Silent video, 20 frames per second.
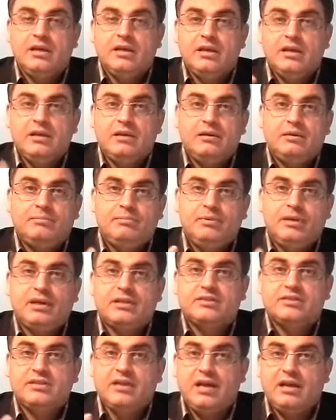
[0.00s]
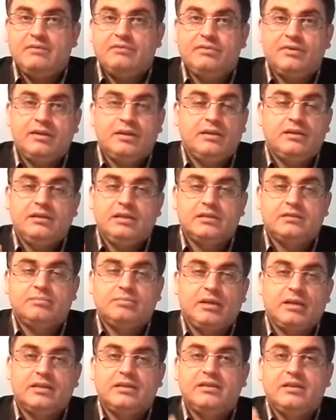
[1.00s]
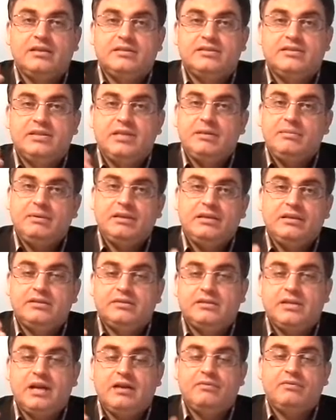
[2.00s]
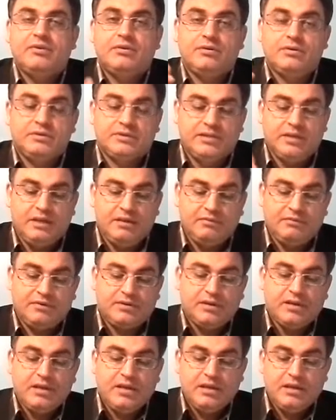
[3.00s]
block cipher, not block, the streaming cipher or cipher,